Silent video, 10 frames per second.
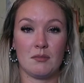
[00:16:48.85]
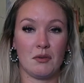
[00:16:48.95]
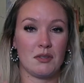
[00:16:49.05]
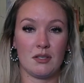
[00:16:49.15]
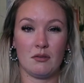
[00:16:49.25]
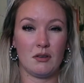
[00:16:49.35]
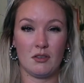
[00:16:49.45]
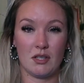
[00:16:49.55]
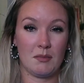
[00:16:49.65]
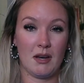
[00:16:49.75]
mostly due to
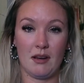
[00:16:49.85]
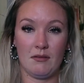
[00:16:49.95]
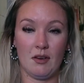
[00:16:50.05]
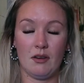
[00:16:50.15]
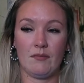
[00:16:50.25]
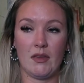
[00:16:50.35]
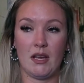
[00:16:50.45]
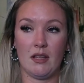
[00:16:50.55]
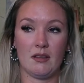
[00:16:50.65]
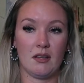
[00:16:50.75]
just behavior
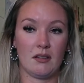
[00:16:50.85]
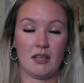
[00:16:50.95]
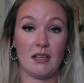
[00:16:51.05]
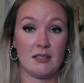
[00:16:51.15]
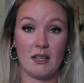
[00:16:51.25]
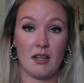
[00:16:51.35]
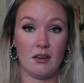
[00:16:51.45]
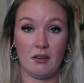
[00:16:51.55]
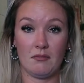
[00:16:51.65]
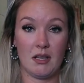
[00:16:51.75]
and the kids that
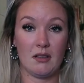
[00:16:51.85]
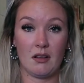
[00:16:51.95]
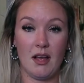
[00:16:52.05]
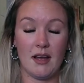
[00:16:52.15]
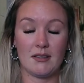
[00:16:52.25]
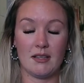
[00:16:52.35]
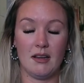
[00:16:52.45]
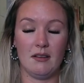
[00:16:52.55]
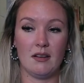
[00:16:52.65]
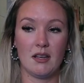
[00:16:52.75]
are in the class
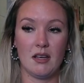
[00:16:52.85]
and